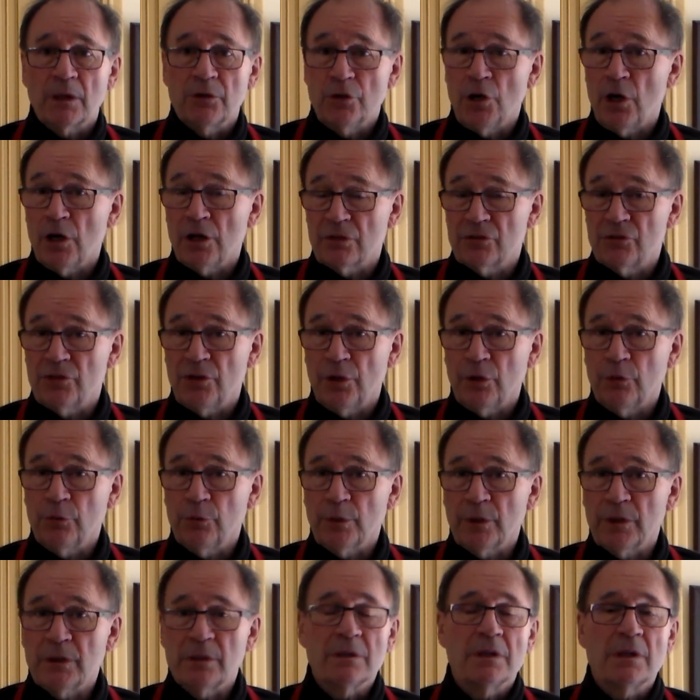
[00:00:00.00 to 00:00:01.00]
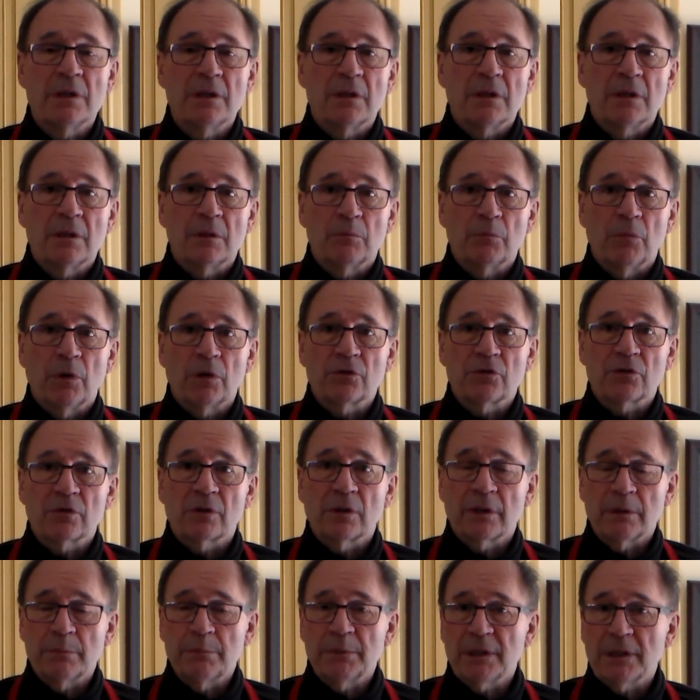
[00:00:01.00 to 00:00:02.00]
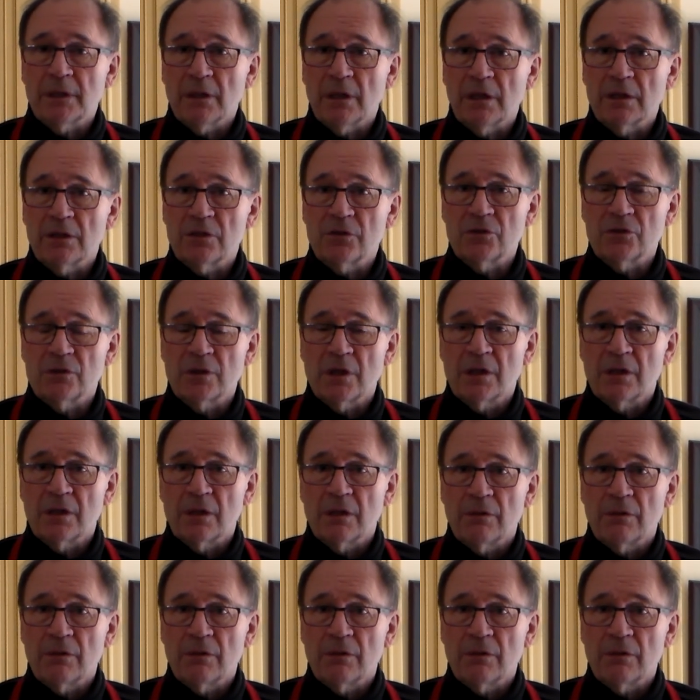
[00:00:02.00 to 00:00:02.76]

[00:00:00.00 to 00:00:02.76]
young children, mostly because